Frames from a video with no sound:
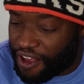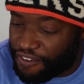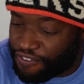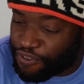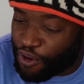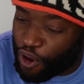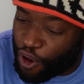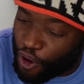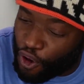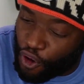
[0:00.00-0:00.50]

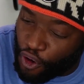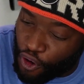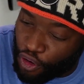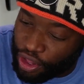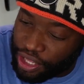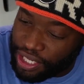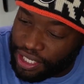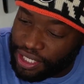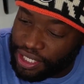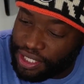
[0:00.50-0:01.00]
of
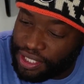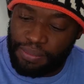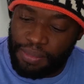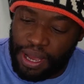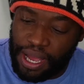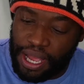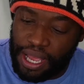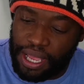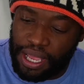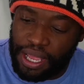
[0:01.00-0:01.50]
all is
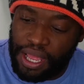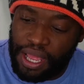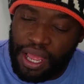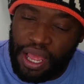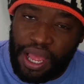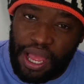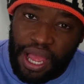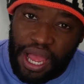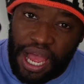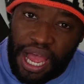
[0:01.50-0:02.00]
my
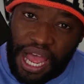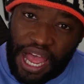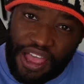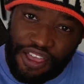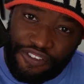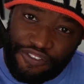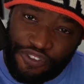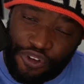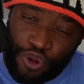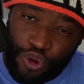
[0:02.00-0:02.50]

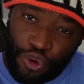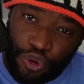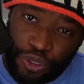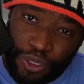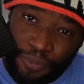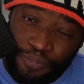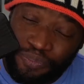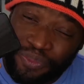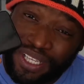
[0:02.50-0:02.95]
iPhone